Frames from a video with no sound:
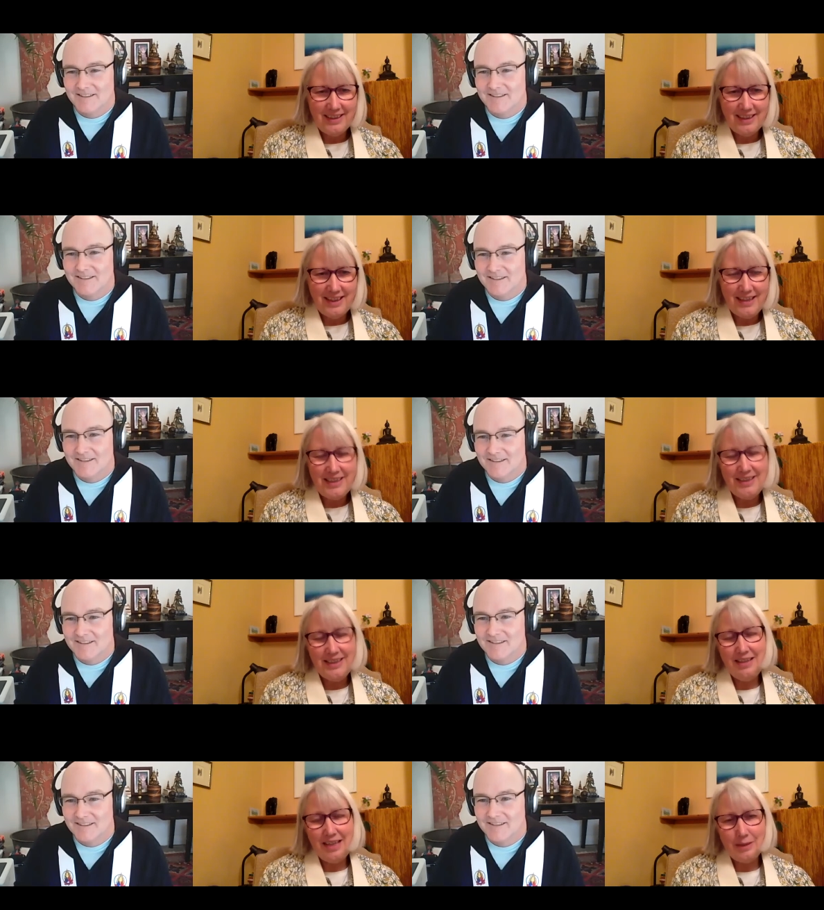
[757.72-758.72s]
Speaker 1: I didn't
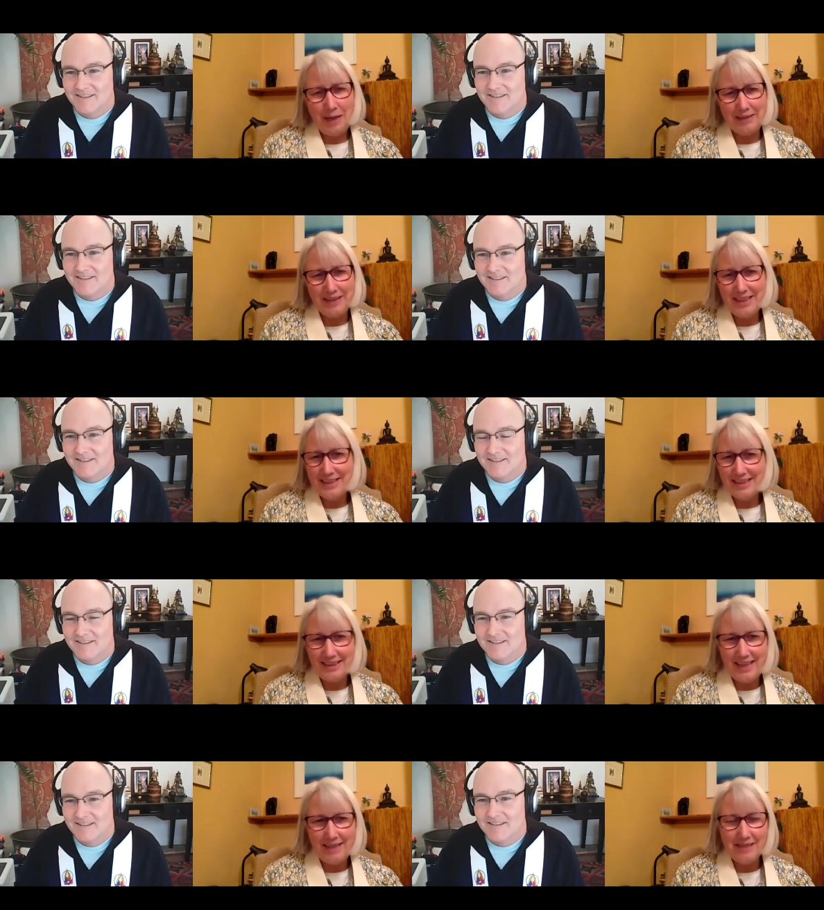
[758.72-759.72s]
know that about geese, that
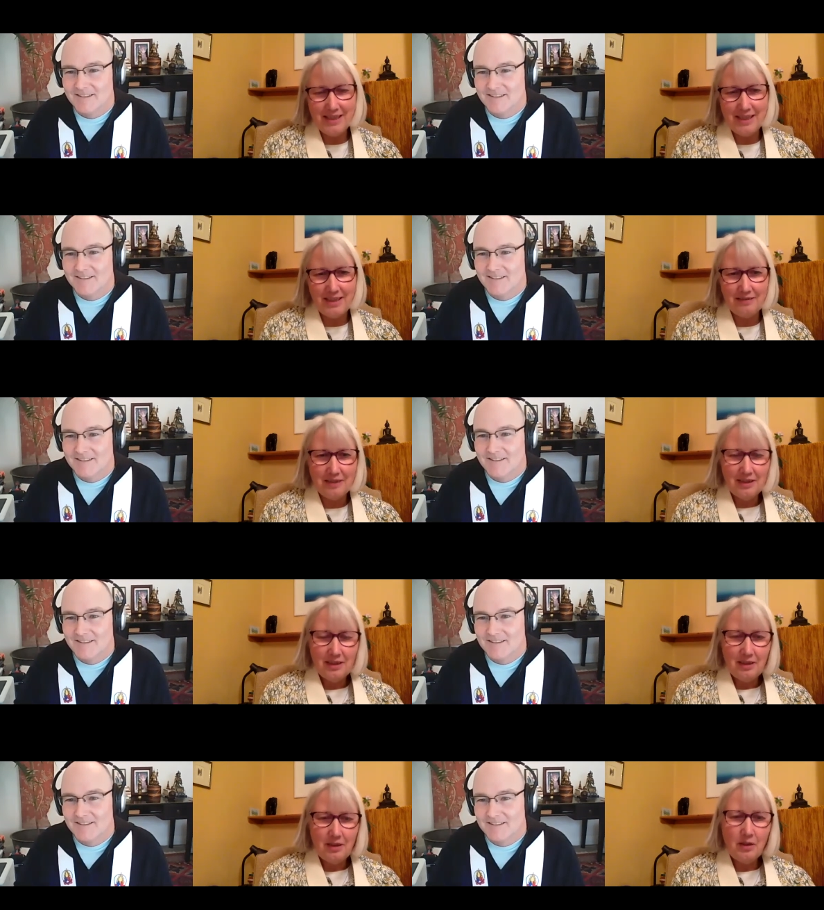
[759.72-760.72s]
they were so
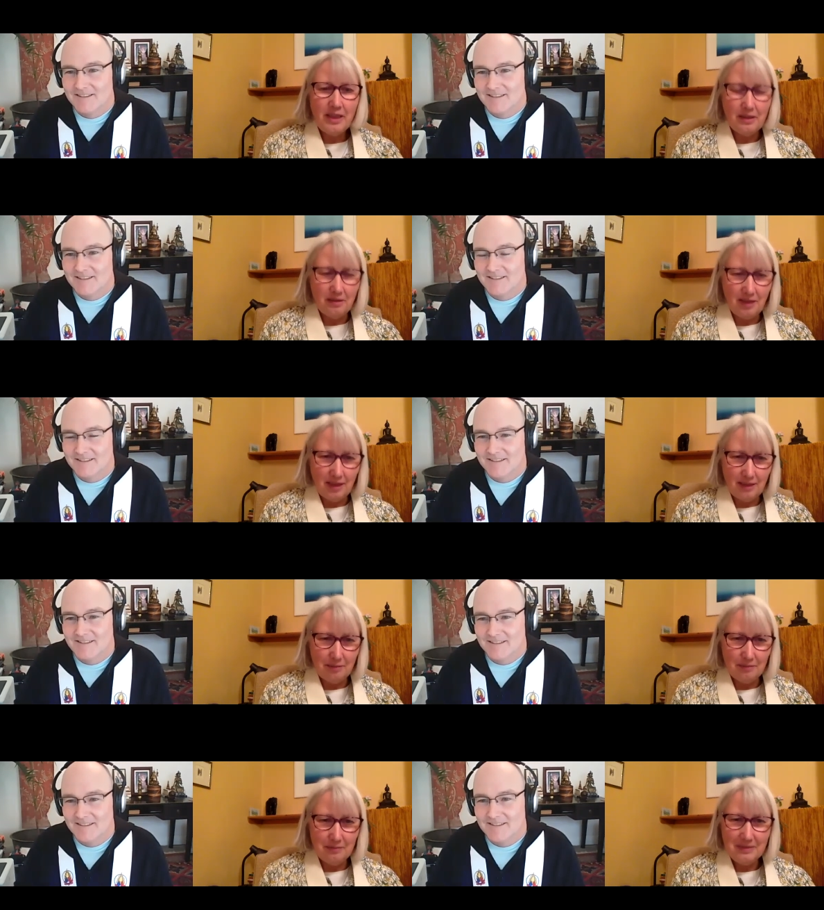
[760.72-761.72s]
loyal.
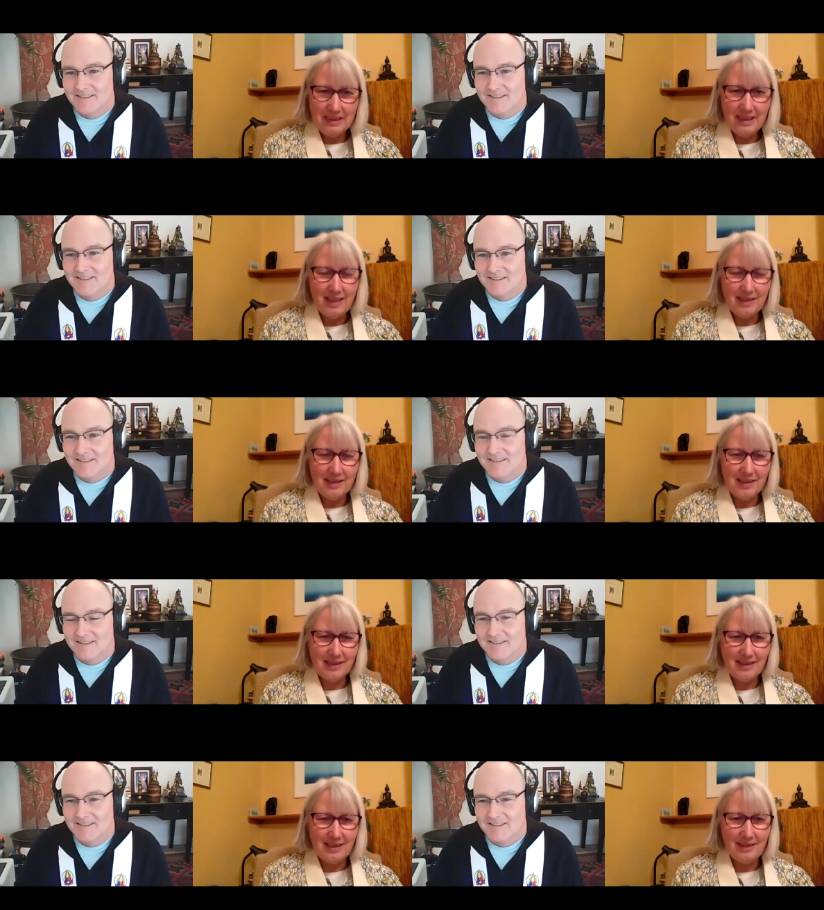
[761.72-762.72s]
So that's
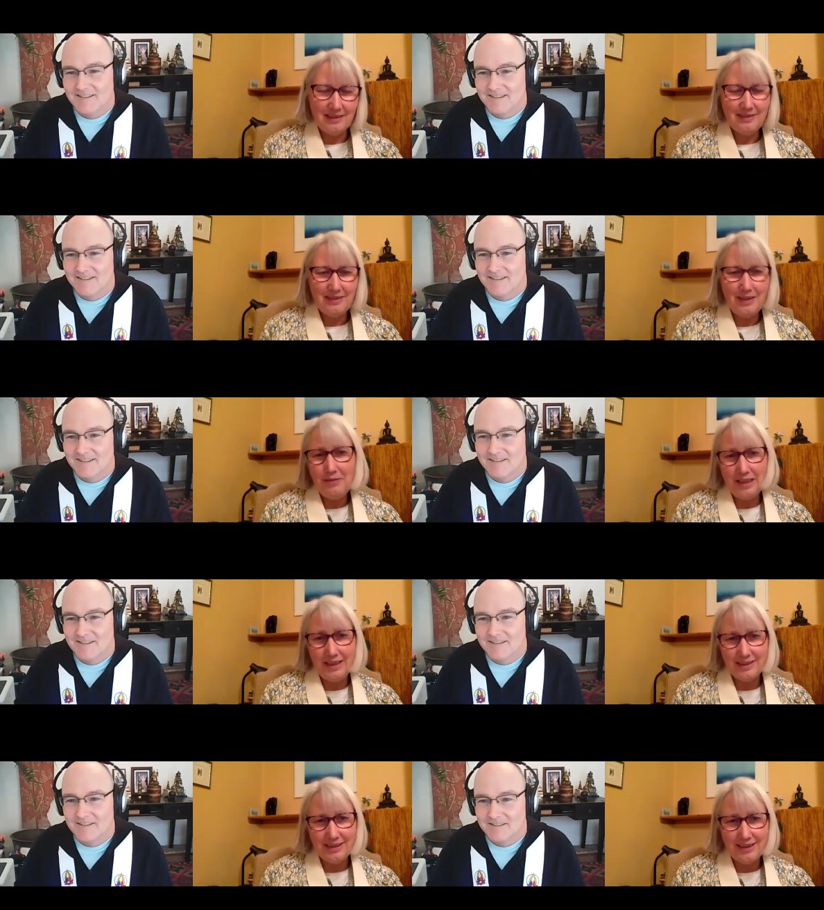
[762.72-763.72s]
just lovely,
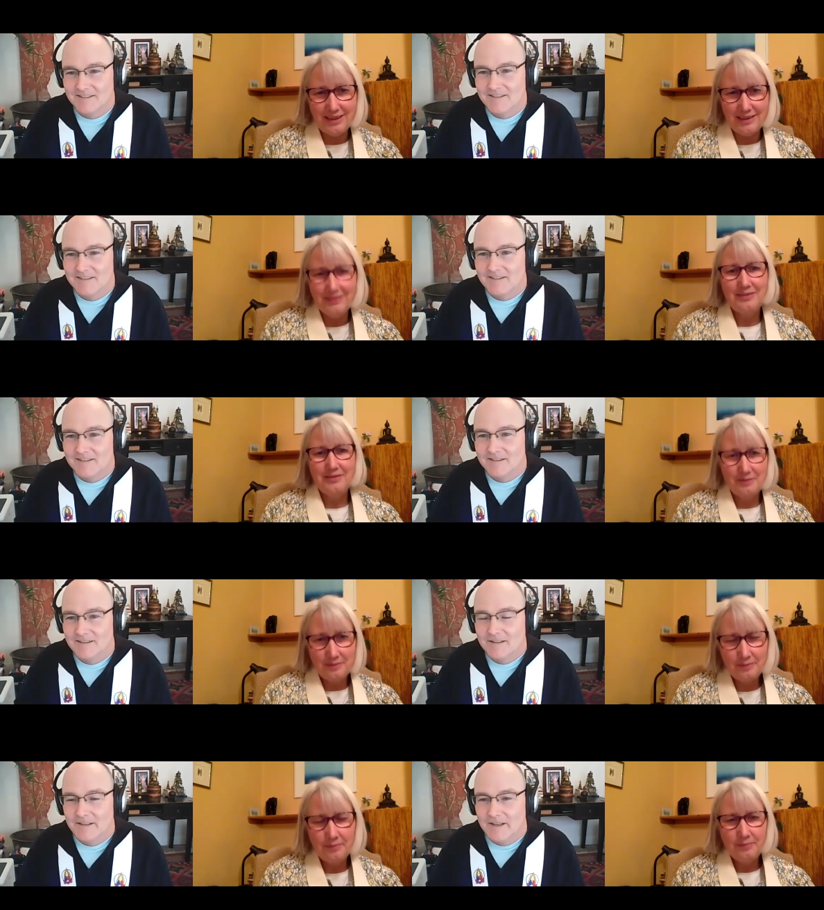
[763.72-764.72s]
Speaker 2: actually.
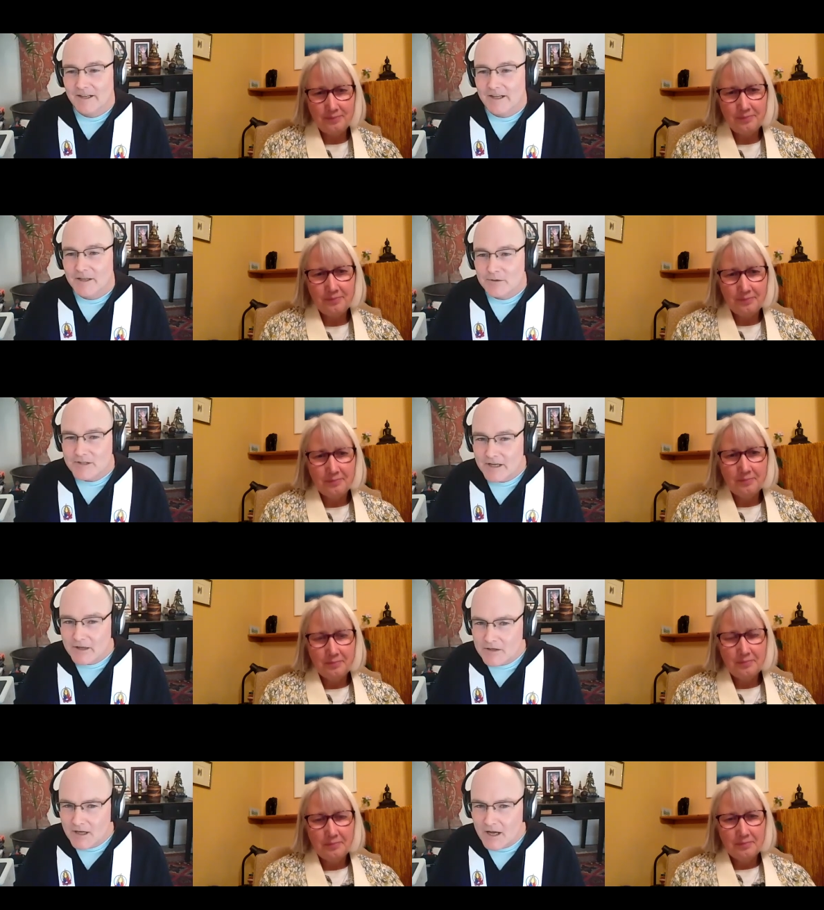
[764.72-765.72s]
And there was that
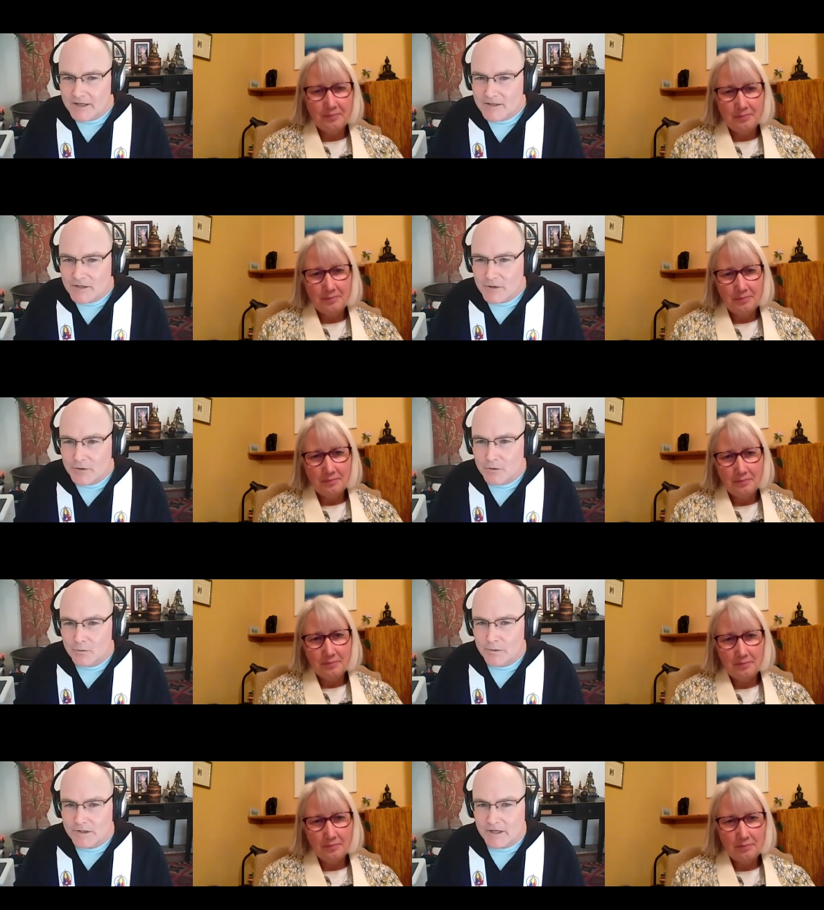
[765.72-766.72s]
other line
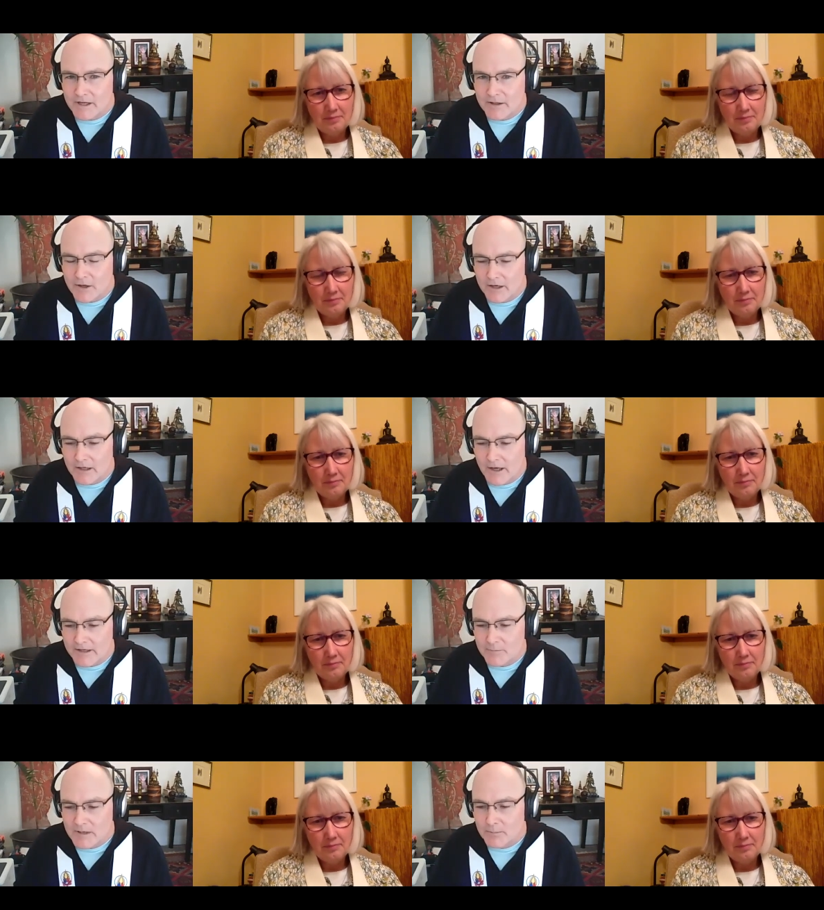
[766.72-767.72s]
too, which I thought a
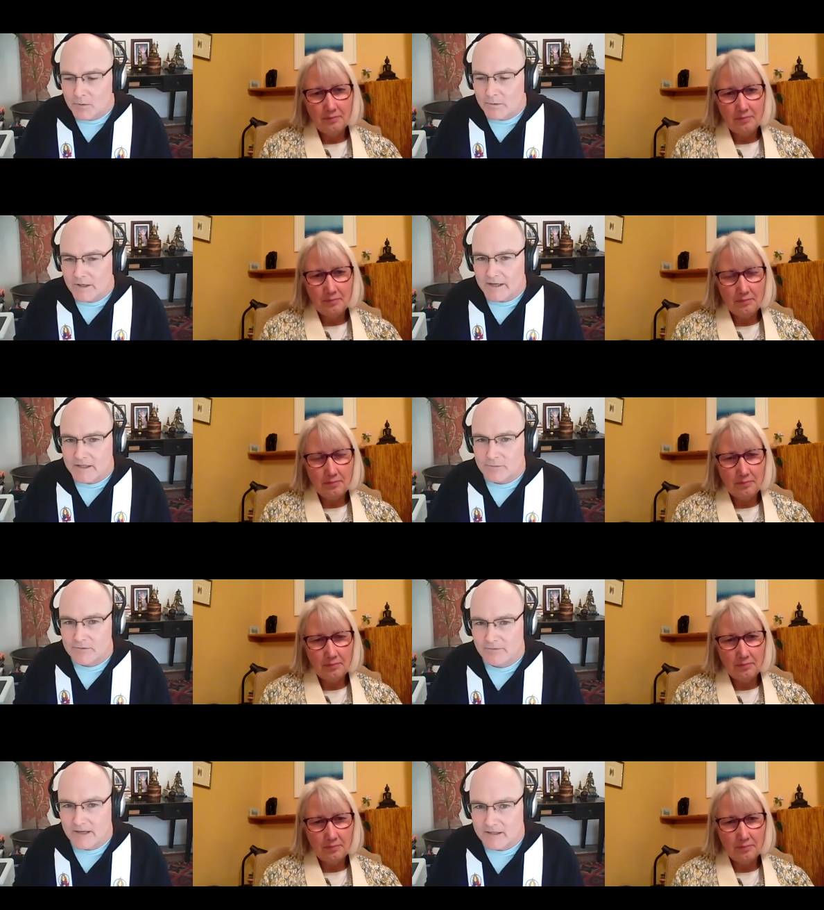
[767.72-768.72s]
lot of people would like to
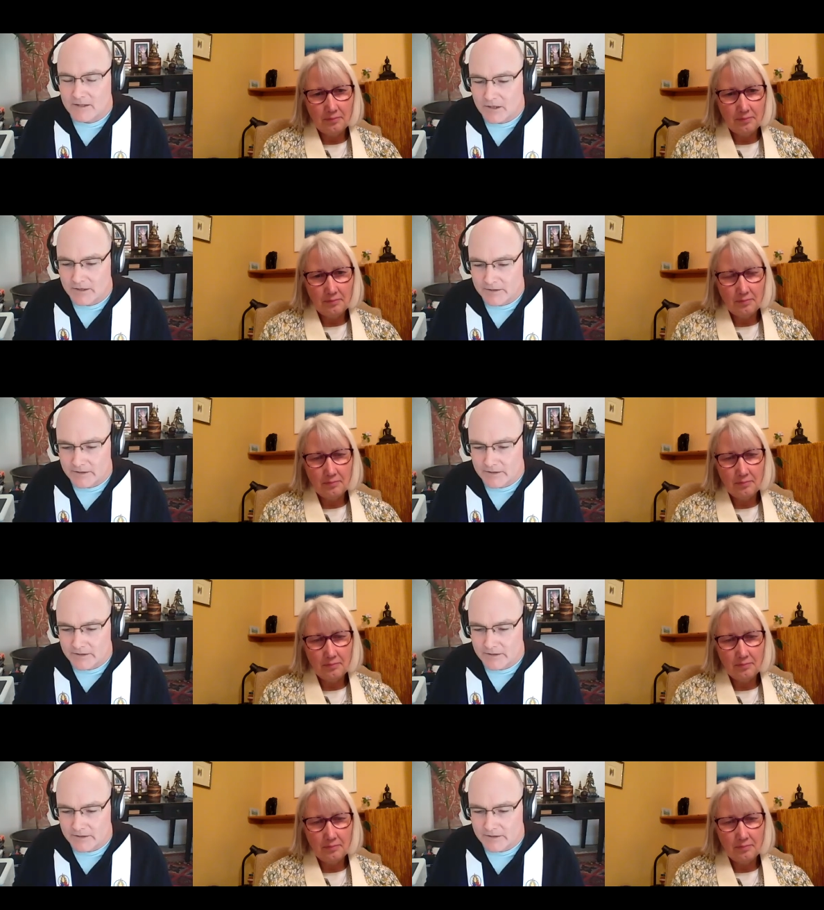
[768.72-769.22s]
reflect on,